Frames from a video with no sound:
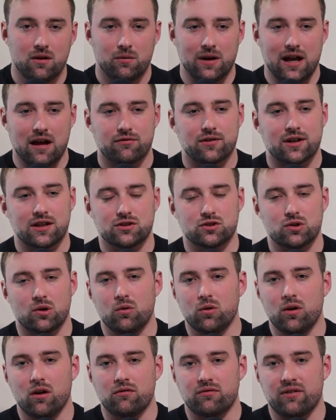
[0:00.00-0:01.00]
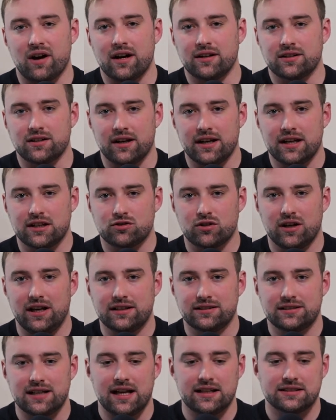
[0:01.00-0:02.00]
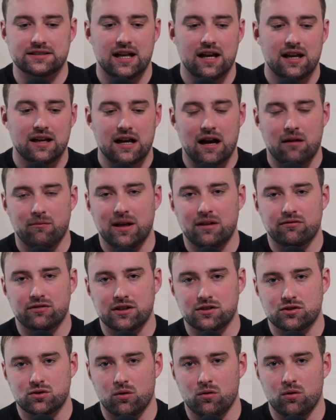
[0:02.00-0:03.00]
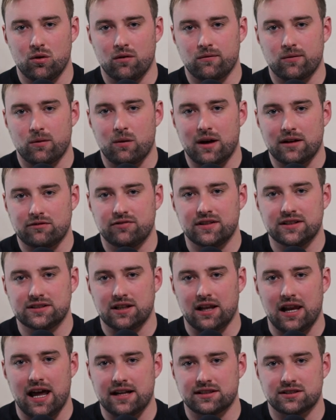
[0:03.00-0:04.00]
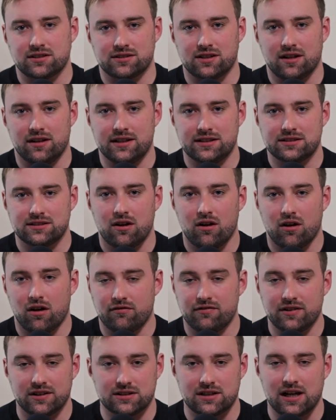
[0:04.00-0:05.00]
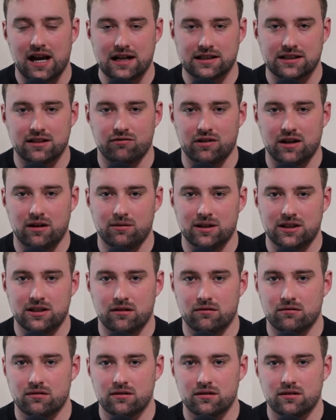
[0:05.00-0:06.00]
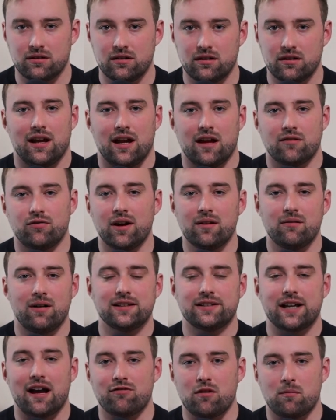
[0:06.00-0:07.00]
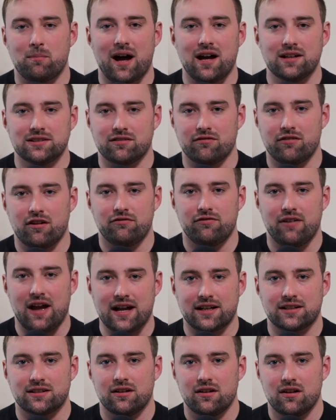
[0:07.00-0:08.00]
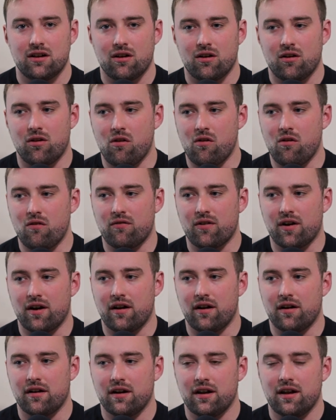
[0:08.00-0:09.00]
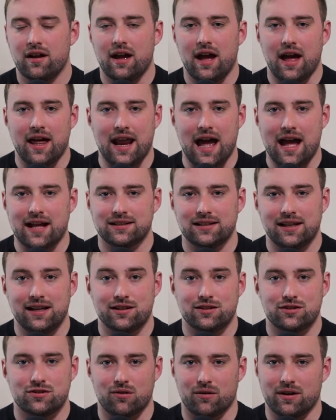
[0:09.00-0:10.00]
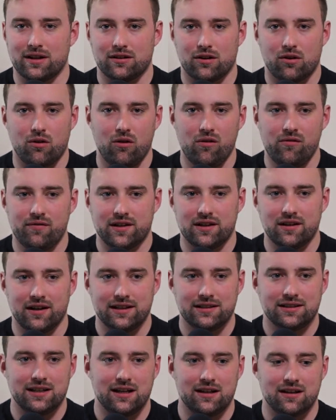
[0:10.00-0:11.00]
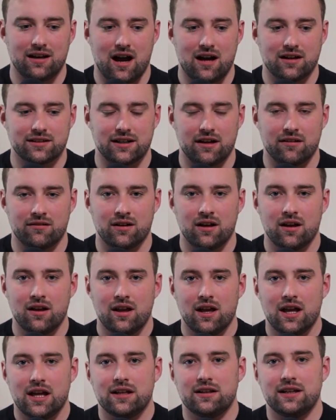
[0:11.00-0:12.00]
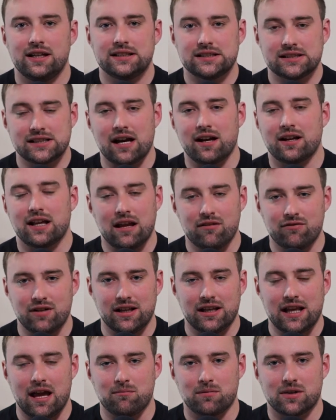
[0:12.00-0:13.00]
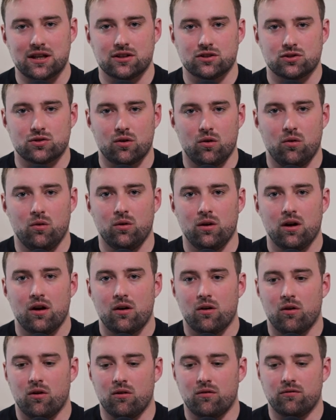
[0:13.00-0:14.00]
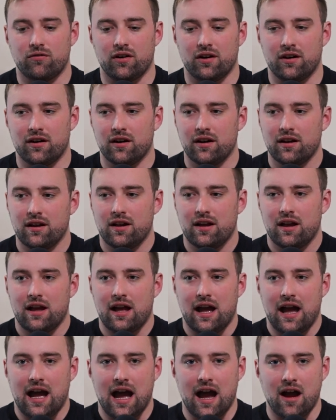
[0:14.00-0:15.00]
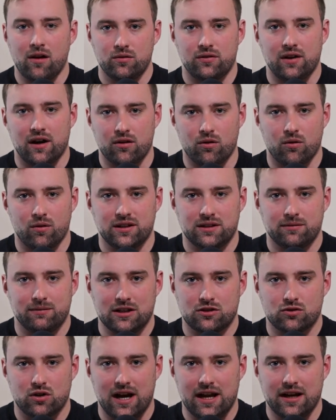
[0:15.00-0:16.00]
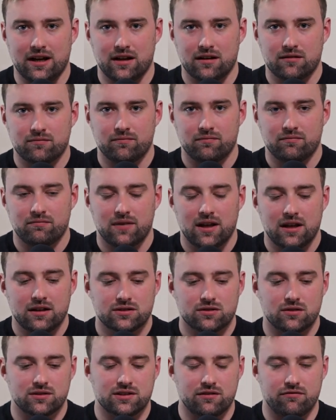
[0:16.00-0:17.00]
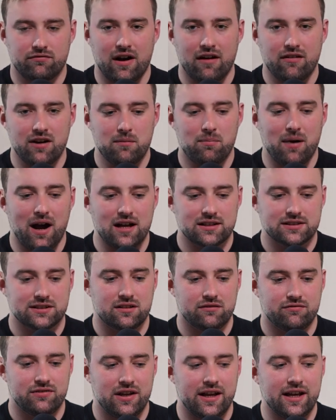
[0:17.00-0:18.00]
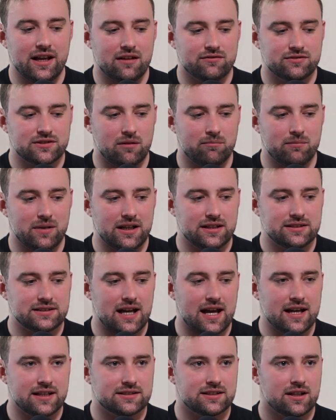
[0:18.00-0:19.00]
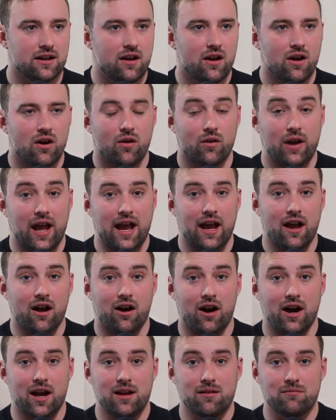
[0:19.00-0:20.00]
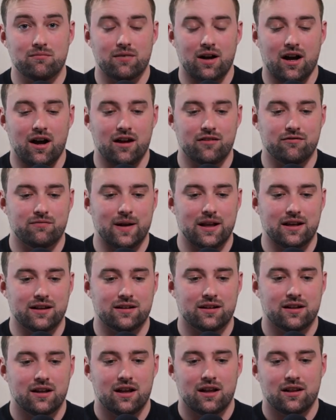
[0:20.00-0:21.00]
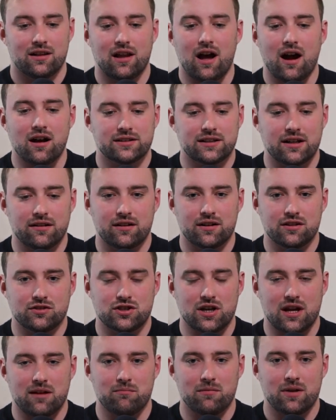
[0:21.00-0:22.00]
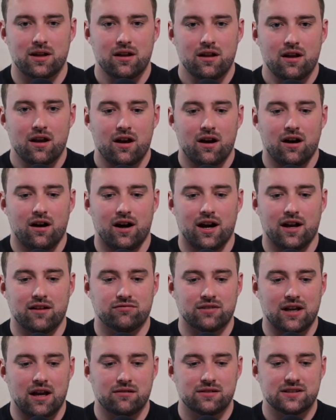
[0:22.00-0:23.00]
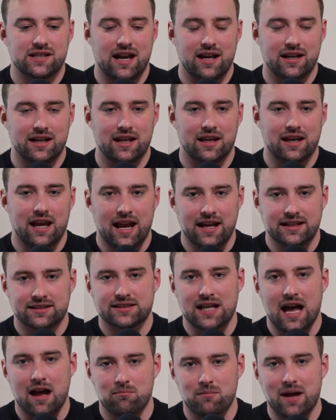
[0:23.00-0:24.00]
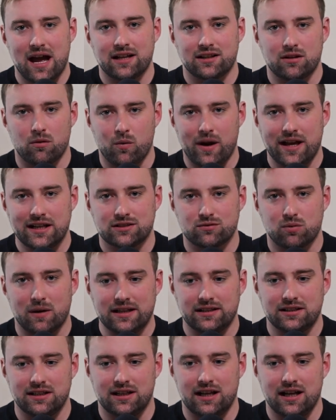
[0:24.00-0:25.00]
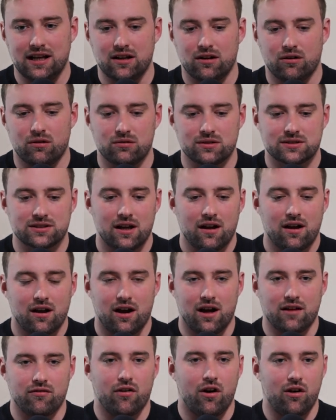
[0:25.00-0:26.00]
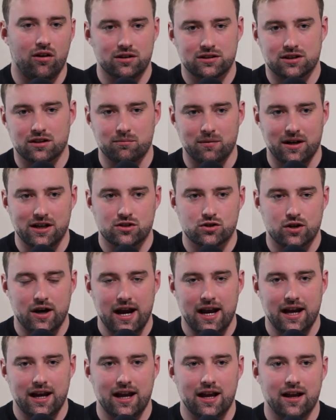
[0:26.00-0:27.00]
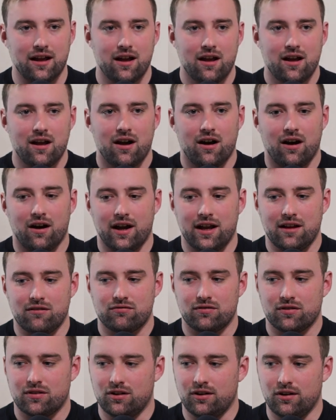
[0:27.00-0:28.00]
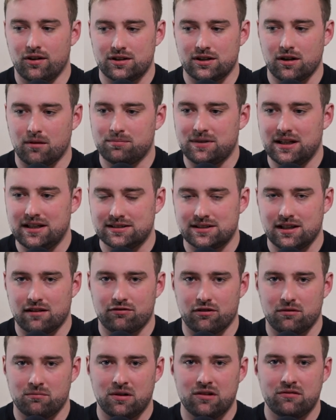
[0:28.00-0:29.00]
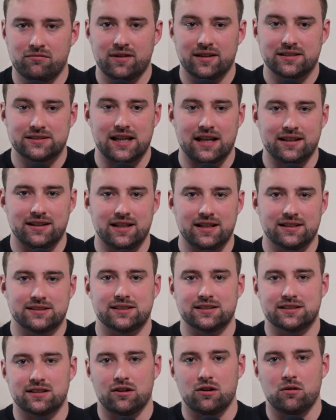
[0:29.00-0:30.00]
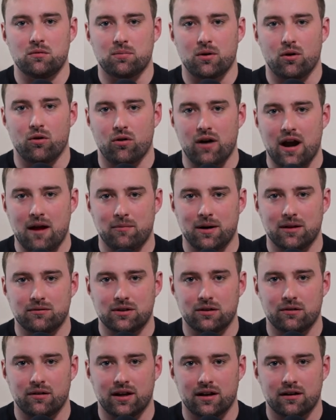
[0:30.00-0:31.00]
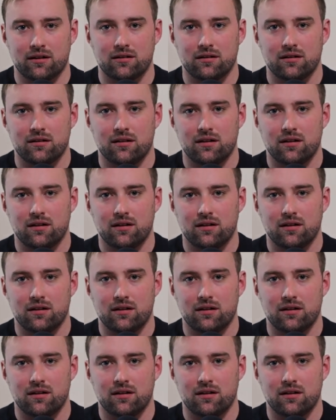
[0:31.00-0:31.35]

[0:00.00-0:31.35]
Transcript: We have control over our dietary intakes and we have control over what physical exercise or physical activity we do. If I want to have a positive effect over an athlete during the COVID 19 lockdown, you need to start giving them control over how they're going to be training. So it's a very positive thing if somebody says, "Okay, I'm I've been locked out of the gym. I've now taken a sandbag that weighs 20 kilos. I've altered my training. I've looked up these different movements and this is the new program I'm doing."